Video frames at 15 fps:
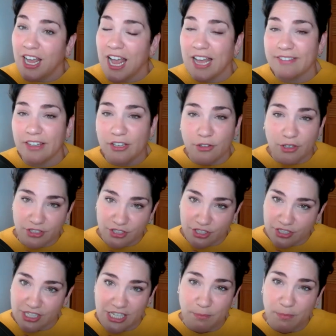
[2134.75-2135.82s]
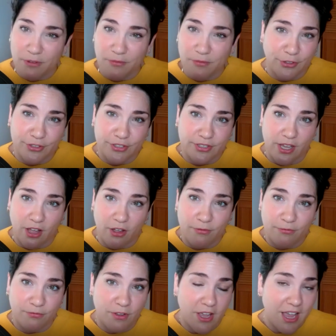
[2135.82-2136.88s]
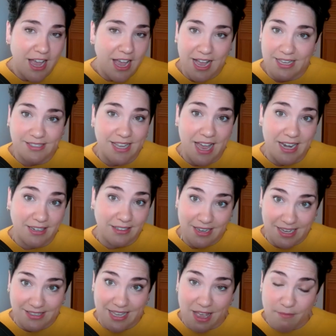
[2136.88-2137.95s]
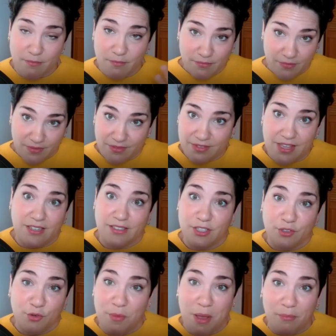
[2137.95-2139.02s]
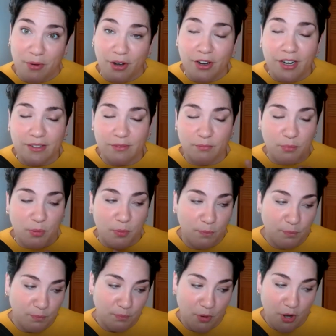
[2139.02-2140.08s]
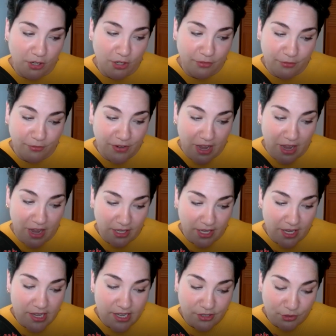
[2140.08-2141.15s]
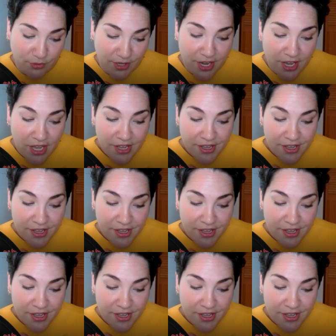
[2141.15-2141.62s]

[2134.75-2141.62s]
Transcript: And then you can just keep it for yourself as that thing to remember and part of your family history.